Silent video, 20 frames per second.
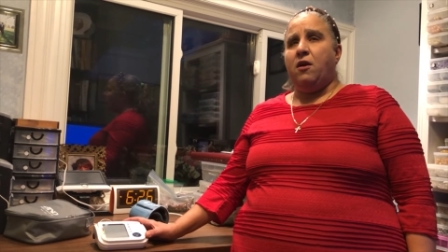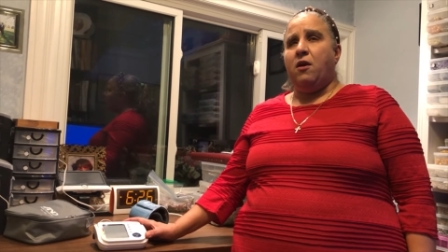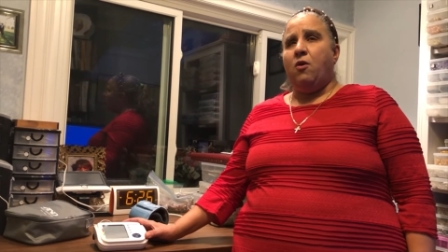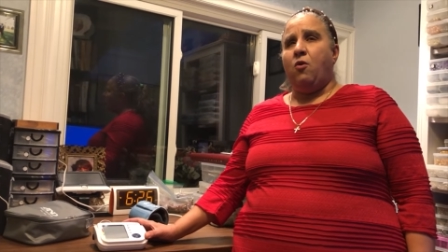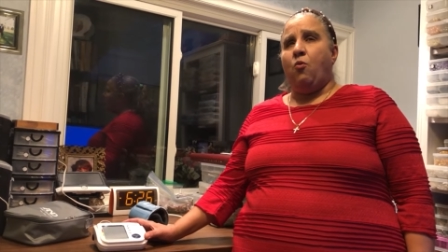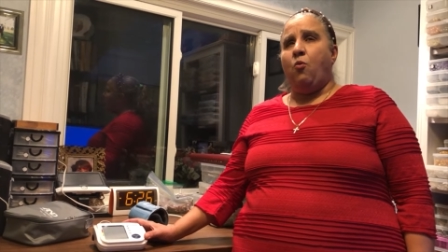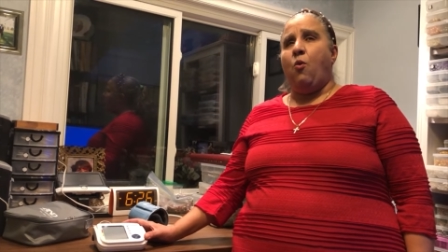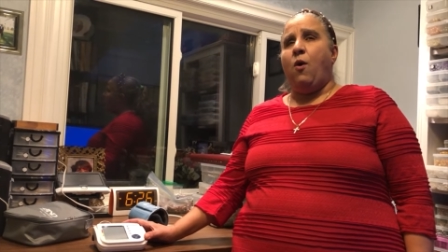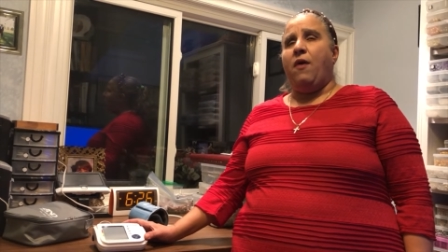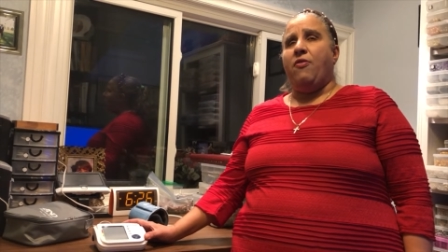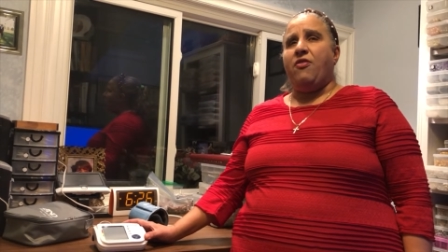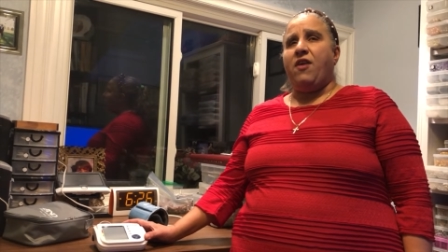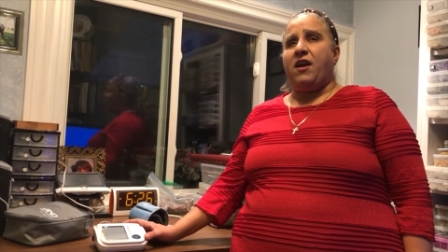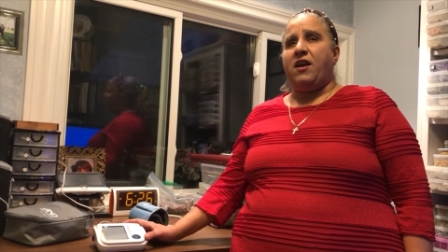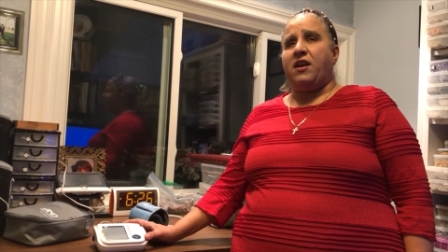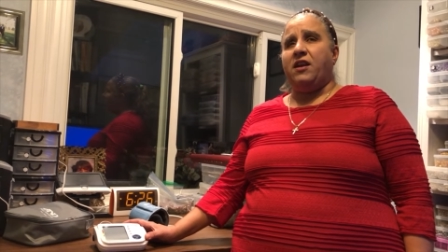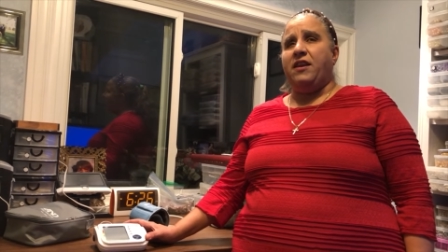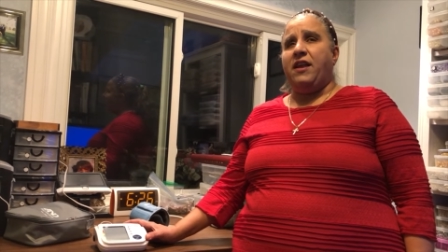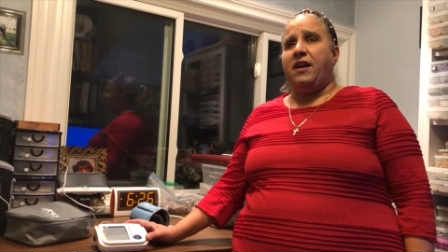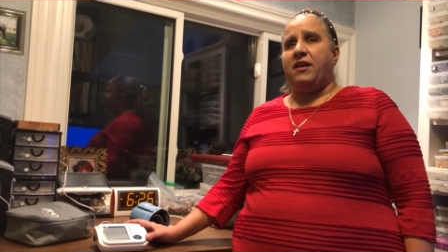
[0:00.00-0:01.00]
one that
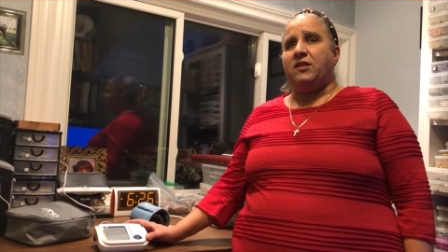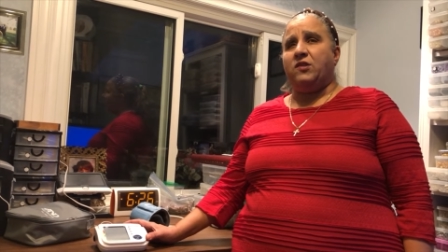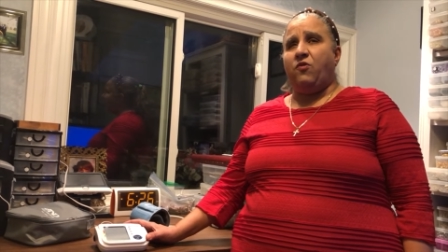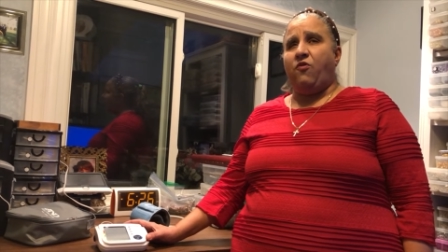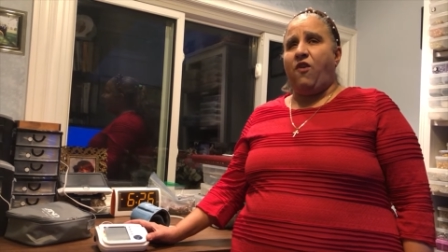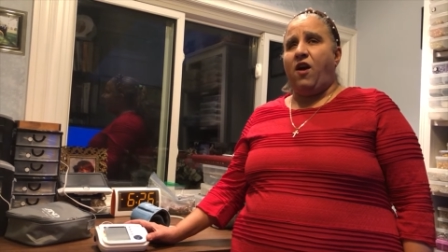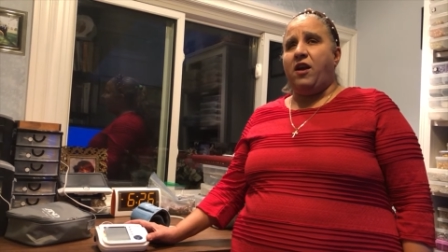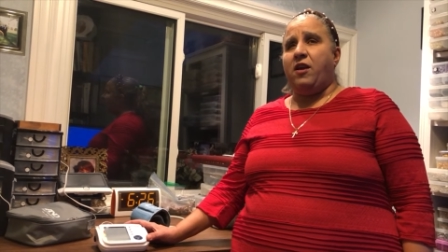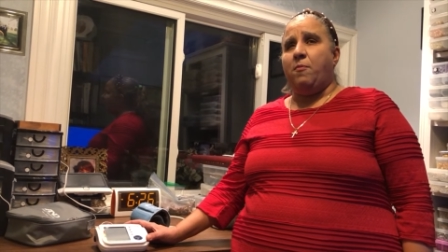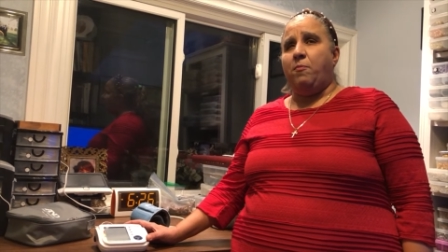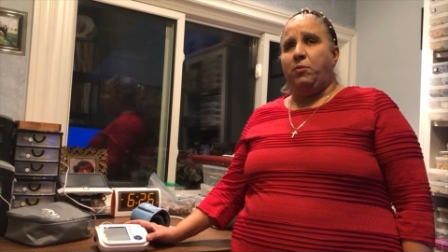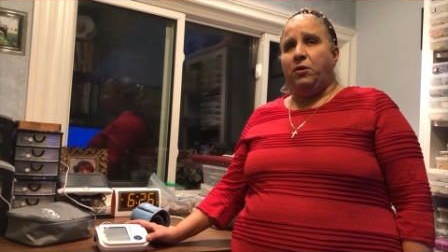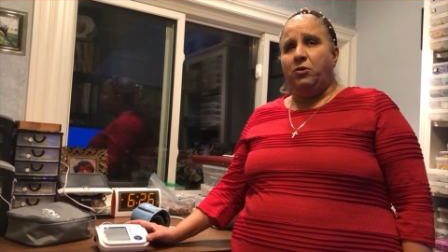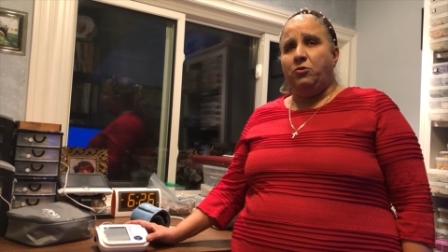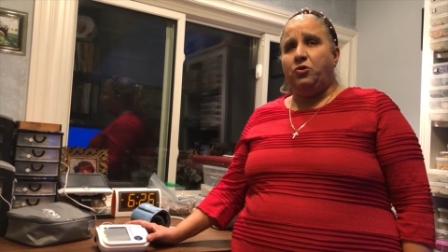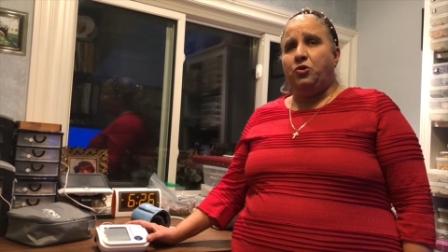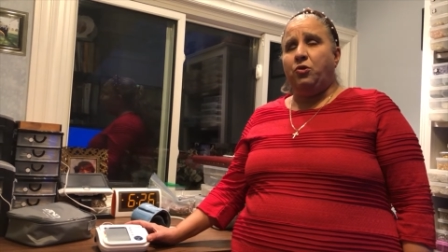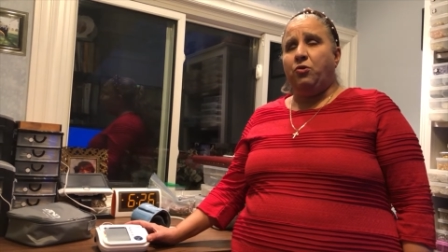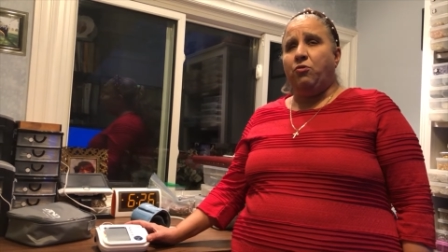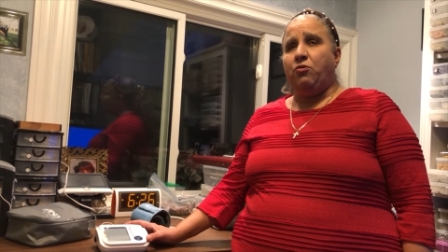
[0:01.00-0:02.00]
connects via
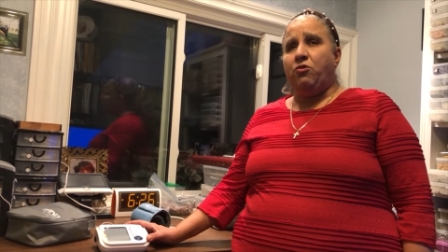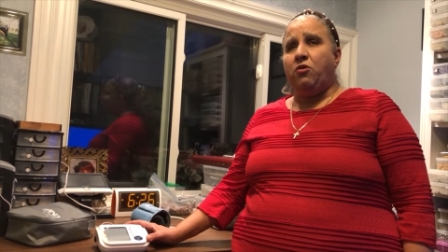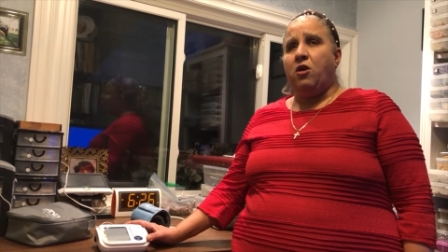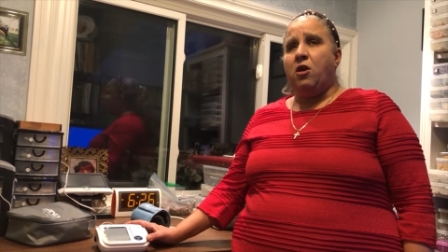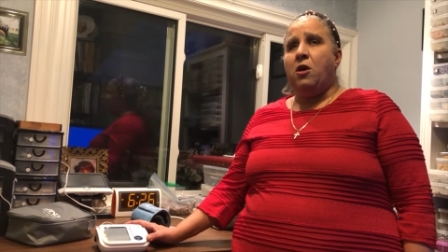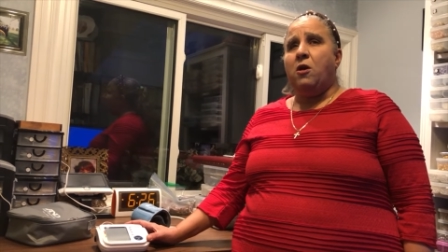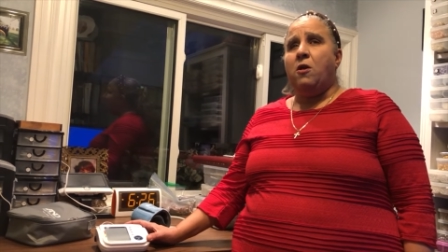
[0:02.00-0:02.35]
Bluetooth,